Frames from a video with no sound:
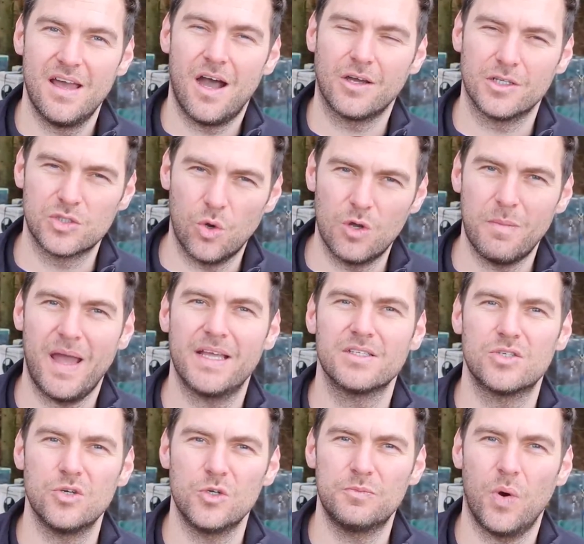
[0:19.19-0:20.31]
I'm going to talk about its
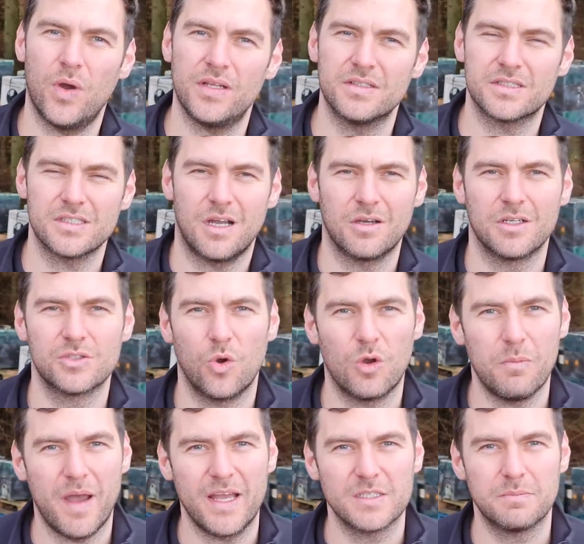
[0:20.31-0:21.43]
good points, I'm going to talk
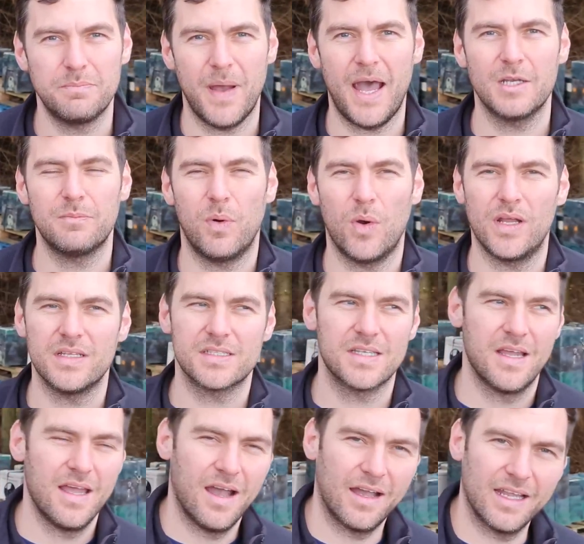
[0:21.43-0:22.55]
about its bad points,
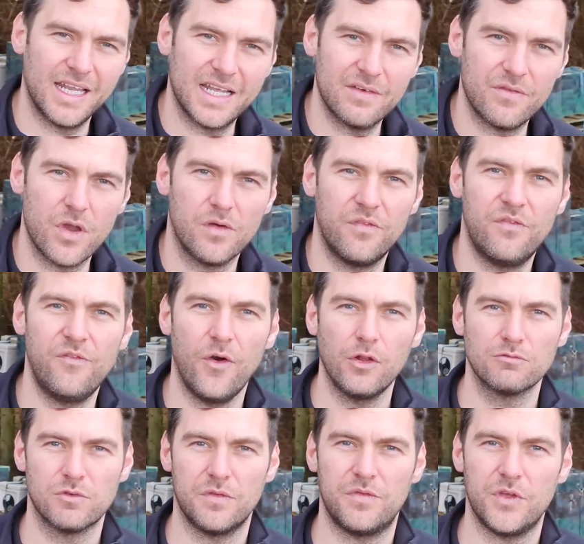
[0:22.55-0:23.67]
I'm going to give you a
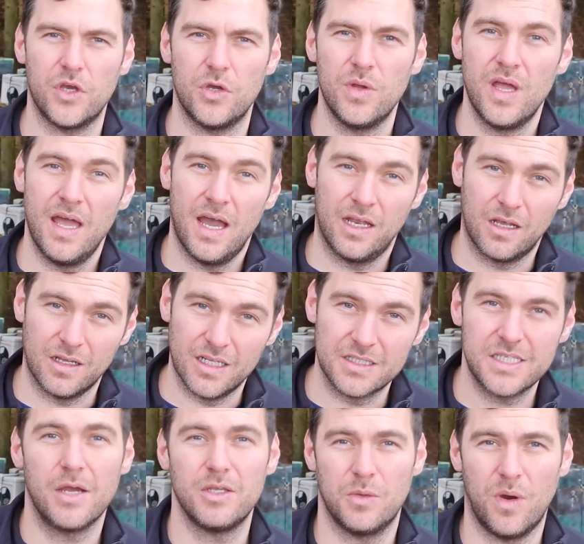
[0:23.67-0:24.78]
full review and I'm going to
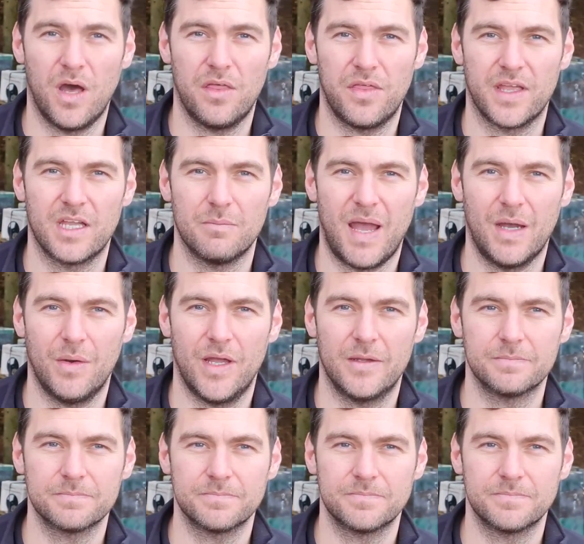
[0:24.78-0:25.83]
tell you what I think about it.